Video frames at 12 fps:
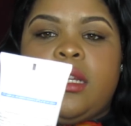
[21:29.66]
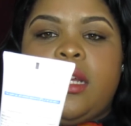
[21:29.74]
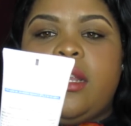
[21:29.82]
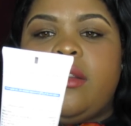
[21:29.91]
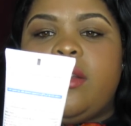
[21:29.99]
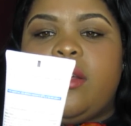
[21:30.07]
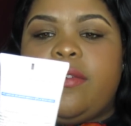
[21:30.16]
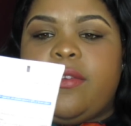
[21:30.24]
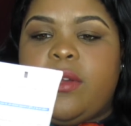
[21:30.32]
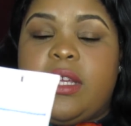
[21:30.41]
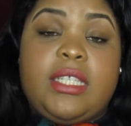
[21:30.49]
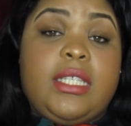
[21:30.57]
I don't know if
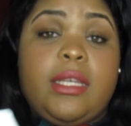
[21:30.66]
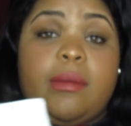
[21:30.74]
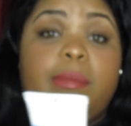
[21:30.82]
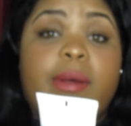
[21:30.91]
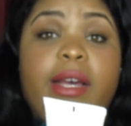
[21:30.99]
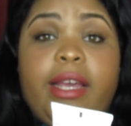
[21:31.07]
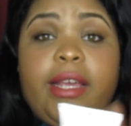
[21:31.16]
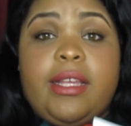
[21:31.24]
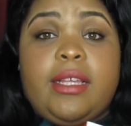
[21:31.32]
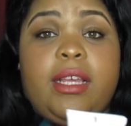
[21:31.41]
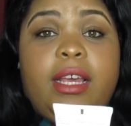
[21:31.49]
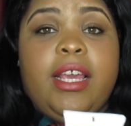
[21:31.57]
you can see it, but
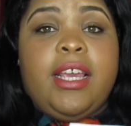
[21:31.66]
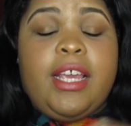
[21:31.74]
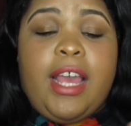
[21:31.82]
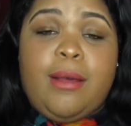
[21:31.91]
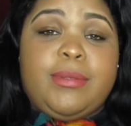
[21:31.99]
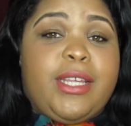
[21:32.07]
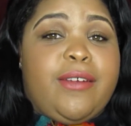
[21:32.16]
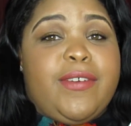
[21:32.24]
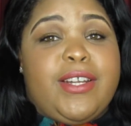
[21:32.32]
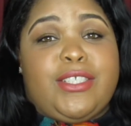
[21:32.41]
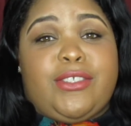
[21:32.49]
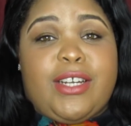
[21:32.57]
it helps get
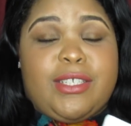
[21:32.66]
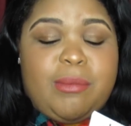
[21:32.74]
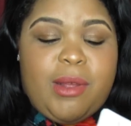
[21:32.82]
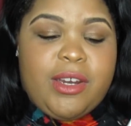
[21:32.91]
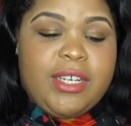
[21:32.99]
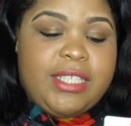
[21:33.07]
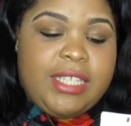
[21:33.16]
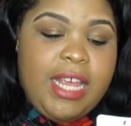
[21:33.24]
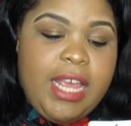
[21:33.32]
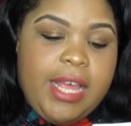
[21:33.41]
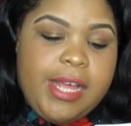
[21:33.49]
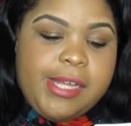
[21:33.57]
rid of stretch marks.
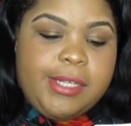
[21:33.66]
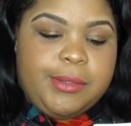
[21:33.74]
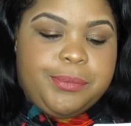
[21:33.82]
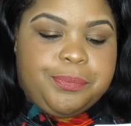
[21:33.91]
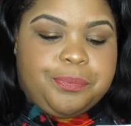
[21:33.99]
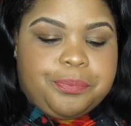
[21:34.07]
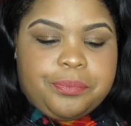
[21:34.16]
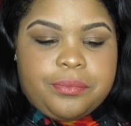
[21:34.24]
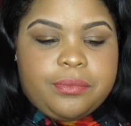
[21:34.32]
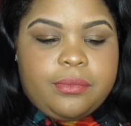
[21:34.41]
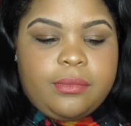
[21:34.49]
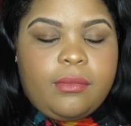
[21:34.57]
When
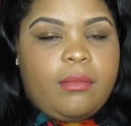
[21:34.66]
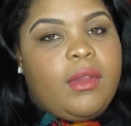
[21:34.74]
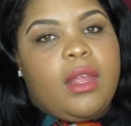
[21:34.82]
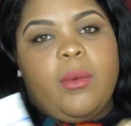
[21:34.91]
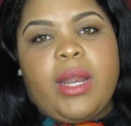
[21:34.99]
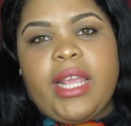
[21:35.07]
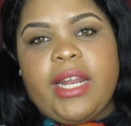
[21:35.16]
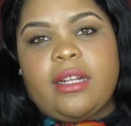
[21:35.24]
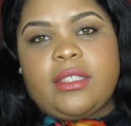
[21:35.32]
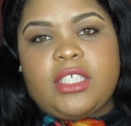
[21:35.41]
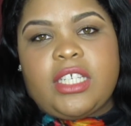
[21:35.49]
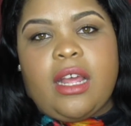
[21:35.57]
I get
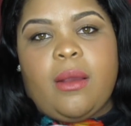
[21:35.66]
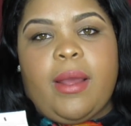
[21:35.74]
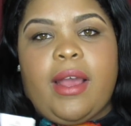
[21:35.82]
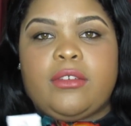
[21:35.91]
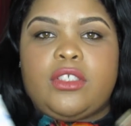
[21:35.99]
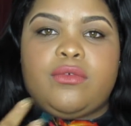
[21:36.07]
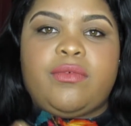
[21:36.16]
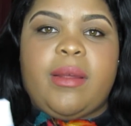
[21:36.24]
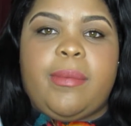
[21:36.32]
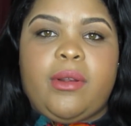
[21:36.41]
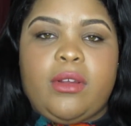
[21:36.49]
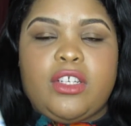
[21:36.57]
out the shower, I'll just
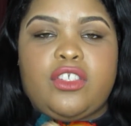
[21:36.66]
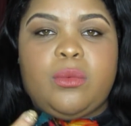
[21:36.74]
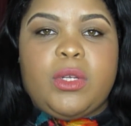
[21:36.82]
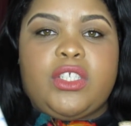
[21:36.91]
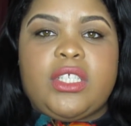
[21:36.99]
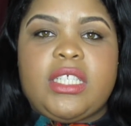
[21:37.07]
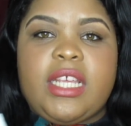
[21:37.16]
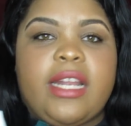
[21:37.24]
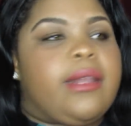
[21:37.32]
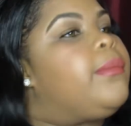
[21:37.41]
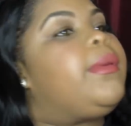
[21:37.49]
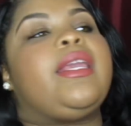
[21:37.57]
rub it on, because you want your
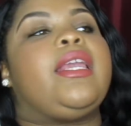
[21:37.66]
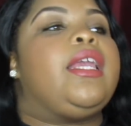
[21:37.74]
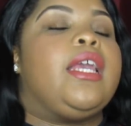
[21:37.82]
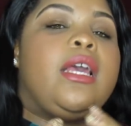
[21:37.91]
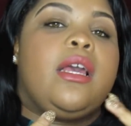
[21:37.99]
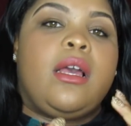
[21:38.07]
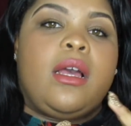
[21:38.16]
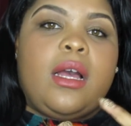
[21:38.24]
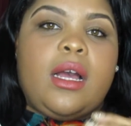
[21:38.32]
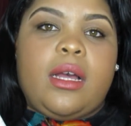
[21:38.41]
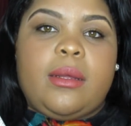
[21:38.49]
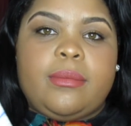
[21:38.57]
skin to be
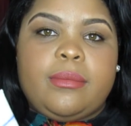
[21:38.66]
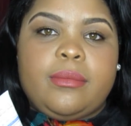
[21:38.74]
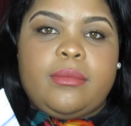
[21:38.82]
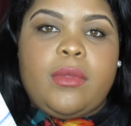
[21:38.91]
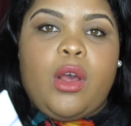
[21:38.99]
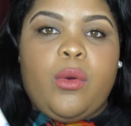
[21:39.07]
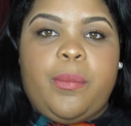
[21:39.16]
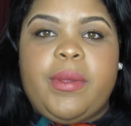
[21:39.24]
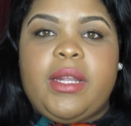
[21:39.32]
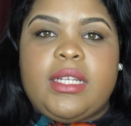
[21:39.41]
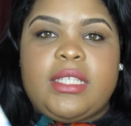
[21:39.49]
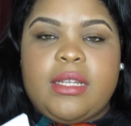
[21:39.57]

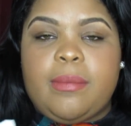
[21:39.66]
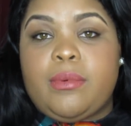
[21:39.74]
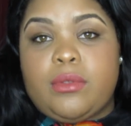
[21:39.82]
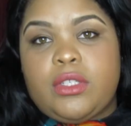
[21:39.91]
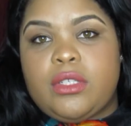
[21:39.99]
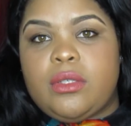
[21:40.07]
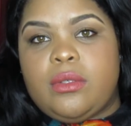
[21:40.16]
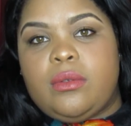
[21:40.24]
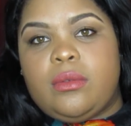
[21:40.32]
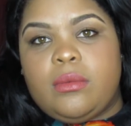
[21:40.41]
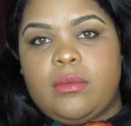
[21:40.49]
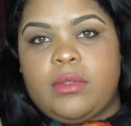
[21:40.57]
open and supple
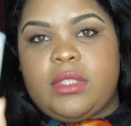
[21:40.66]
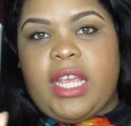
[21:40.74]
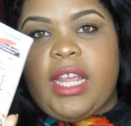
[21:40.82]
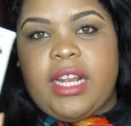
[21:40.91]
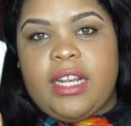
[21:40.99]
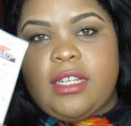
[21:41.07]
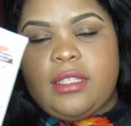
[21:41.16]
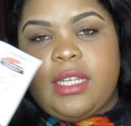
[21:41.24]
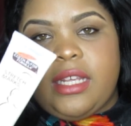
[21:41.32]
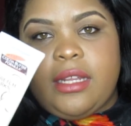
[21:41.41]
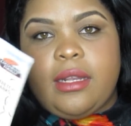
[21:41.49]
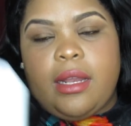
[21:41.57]
to taking this
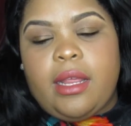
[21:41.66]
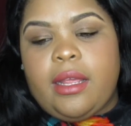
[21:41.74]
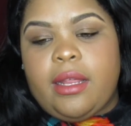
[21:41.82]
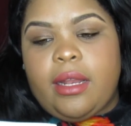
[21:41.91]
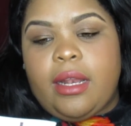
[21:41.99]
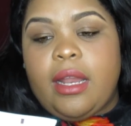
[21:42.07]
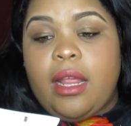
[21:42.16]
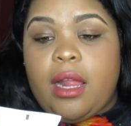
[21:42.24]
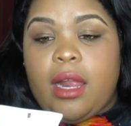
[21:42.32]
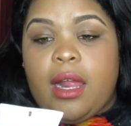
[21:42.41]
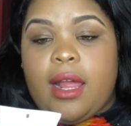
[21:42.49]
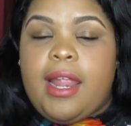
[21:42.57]
in, and
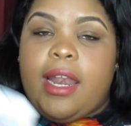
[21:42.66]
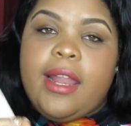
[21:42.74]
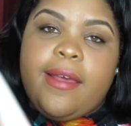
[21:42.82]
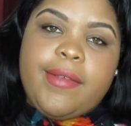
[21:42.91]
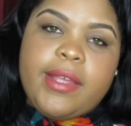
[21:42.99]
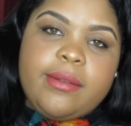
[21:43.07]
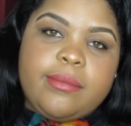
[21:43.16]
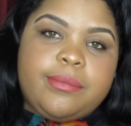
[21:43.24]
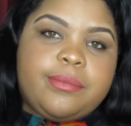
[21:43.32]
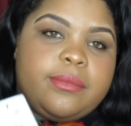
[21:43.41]
I love it.